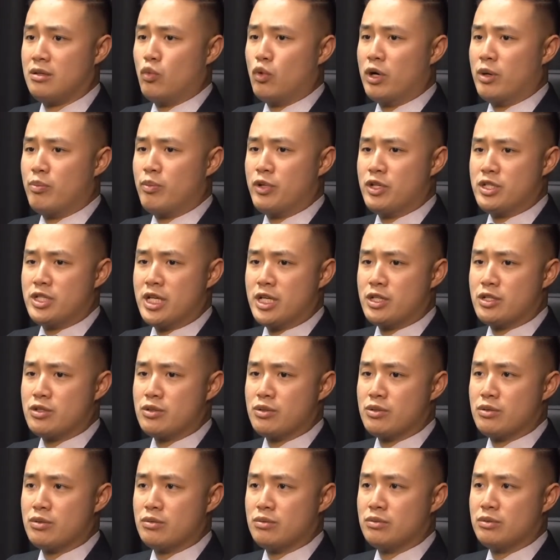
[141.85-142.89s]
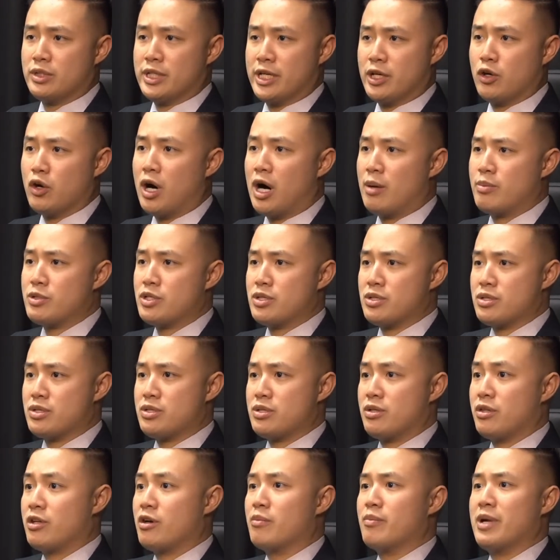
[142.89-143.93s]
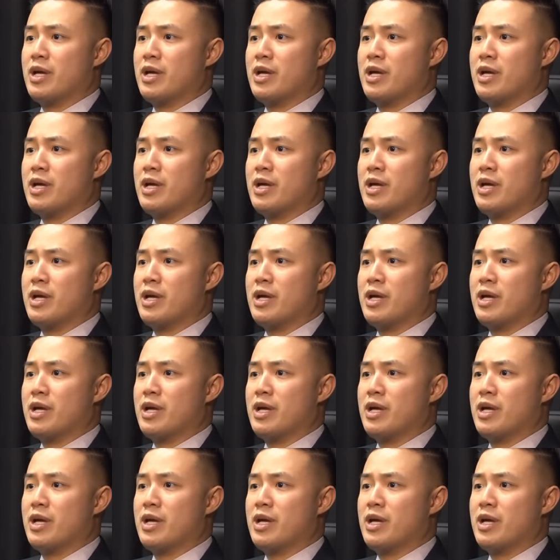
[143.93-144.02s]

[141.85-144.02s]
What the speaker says: what potential legal options there may